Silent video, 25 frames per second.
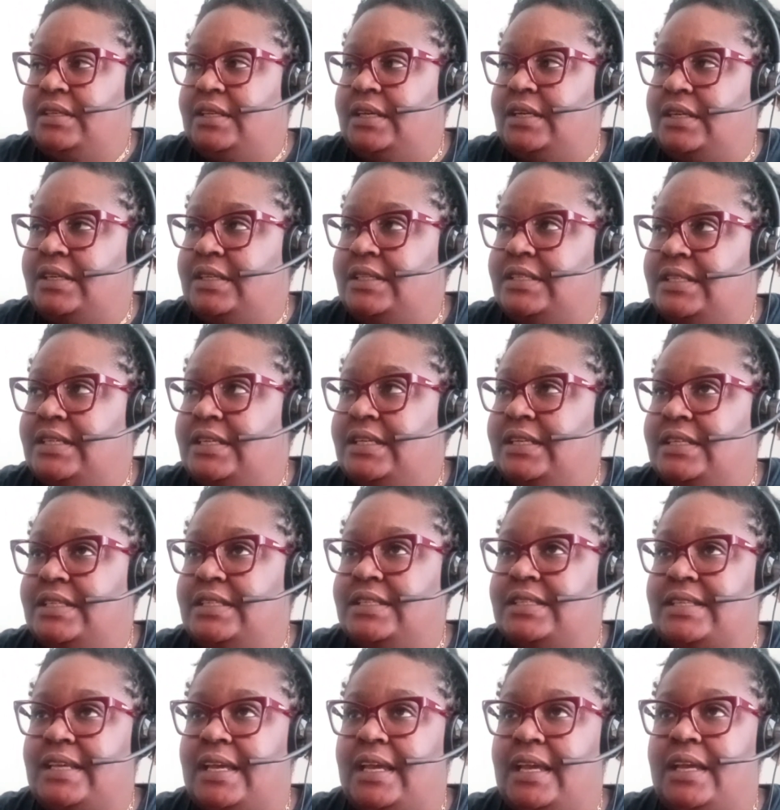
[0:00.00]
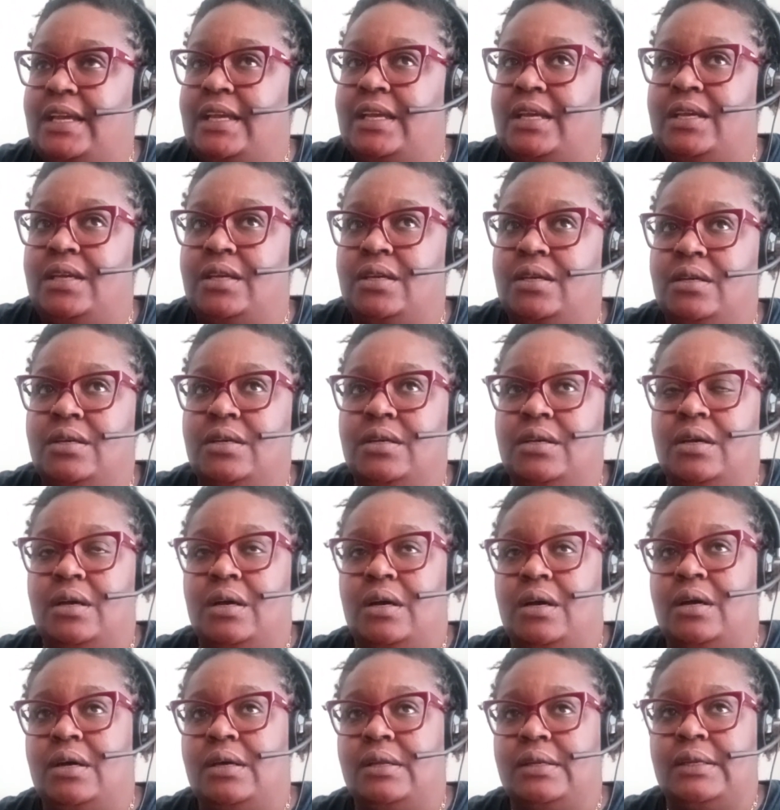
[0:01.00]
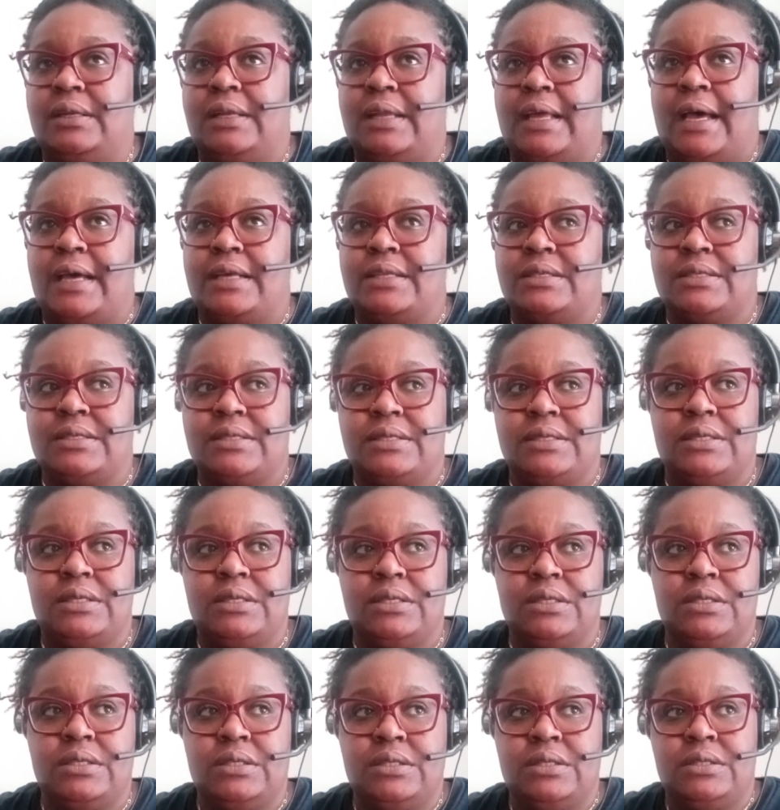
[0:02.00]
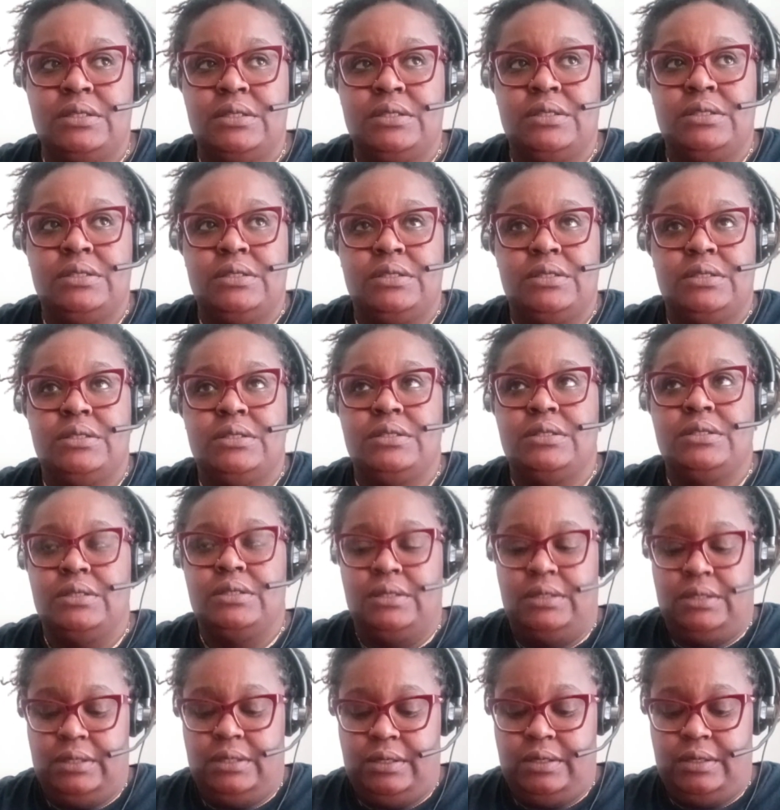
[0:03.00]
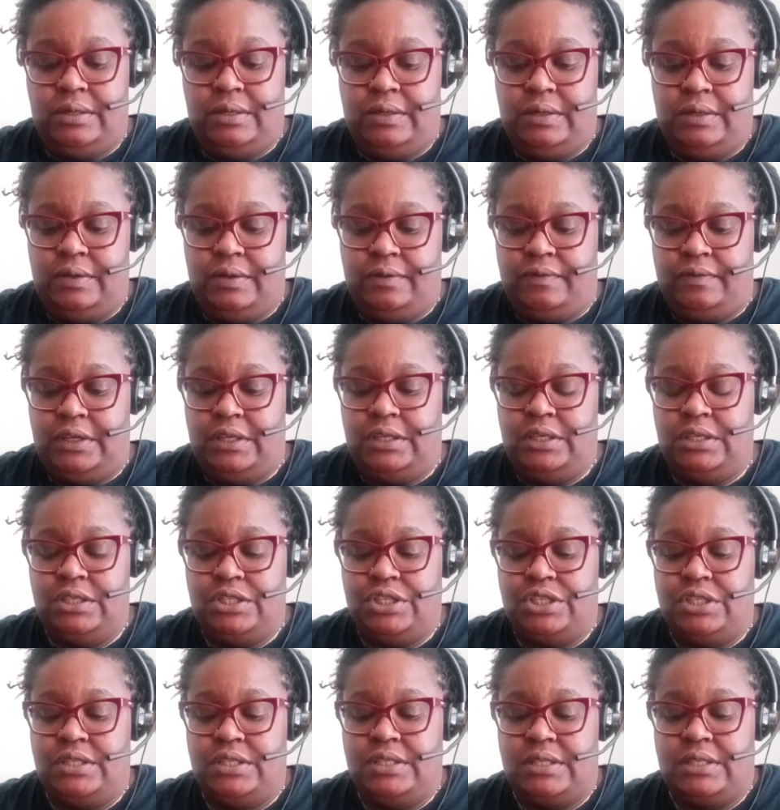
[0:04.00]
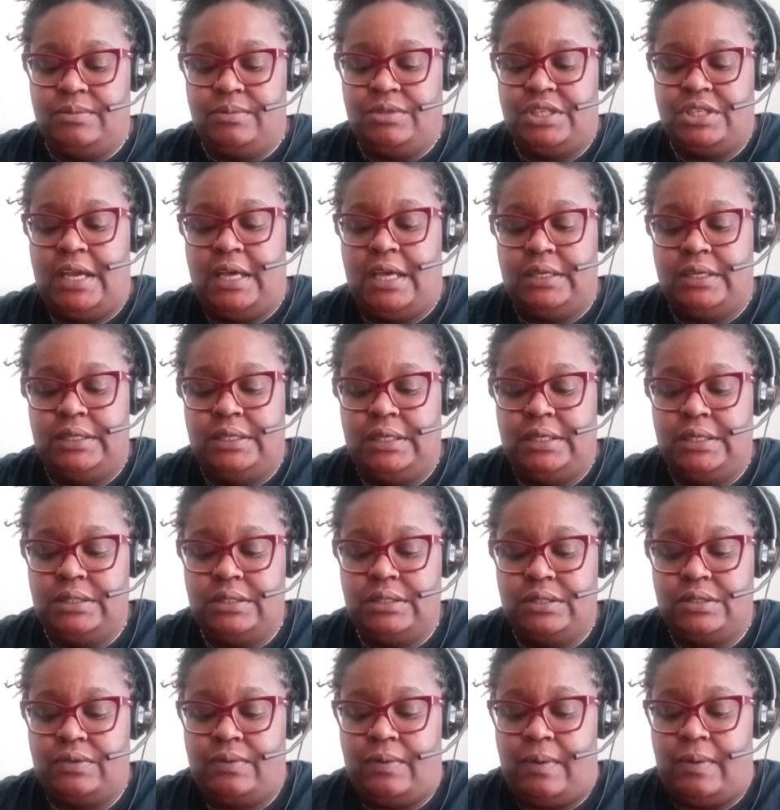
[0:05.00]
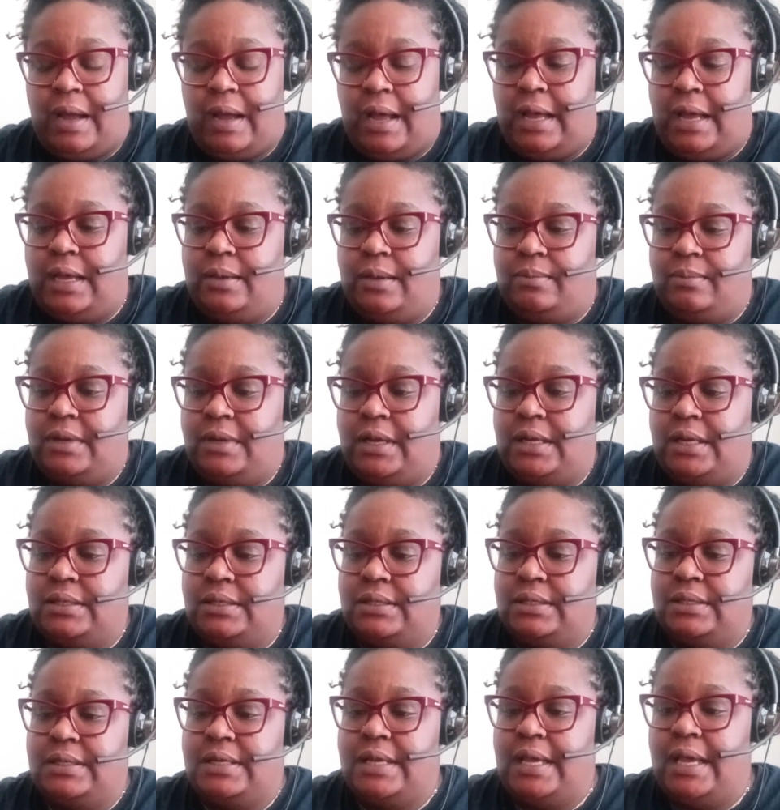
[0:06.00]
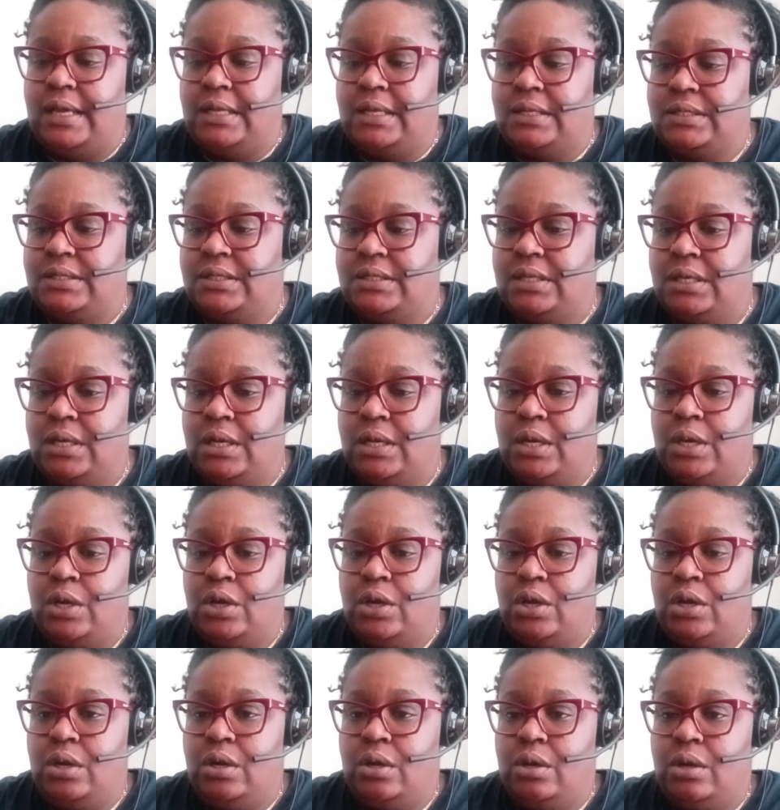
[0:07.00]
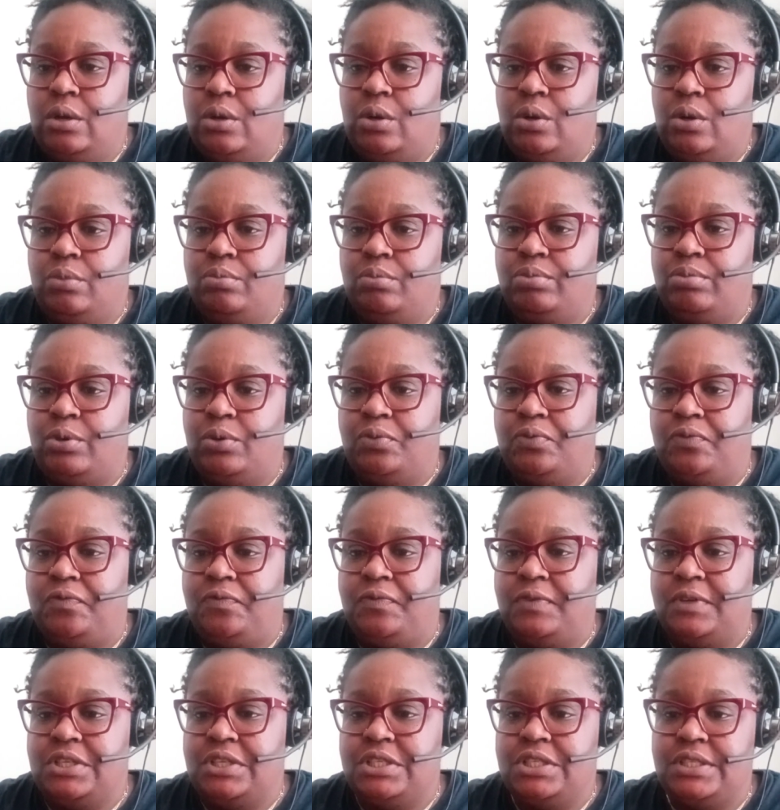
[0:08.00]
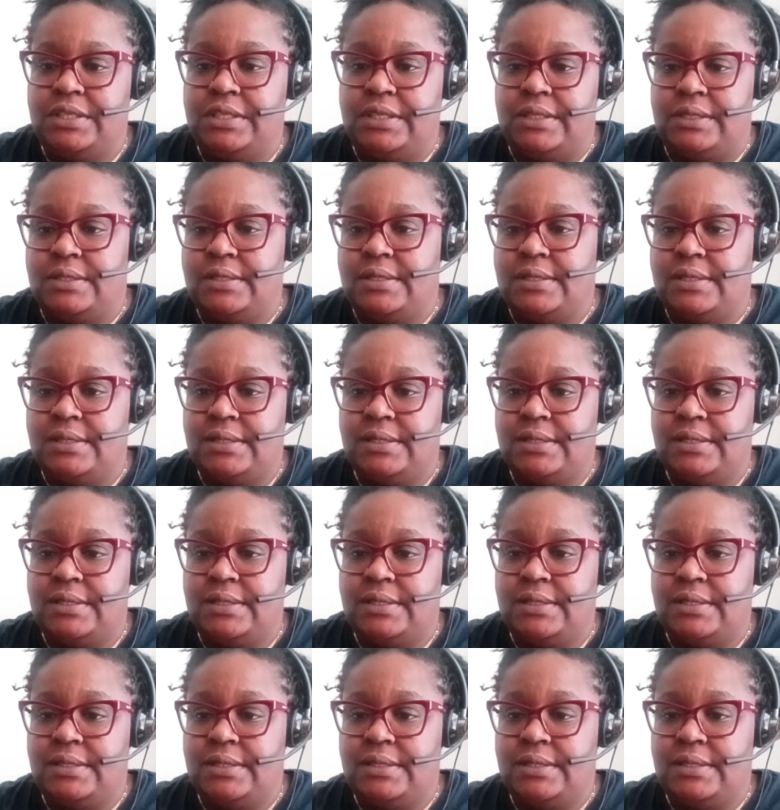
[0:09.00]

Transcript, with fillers: there is a lot of energies I'm channeling so I'm not that proficient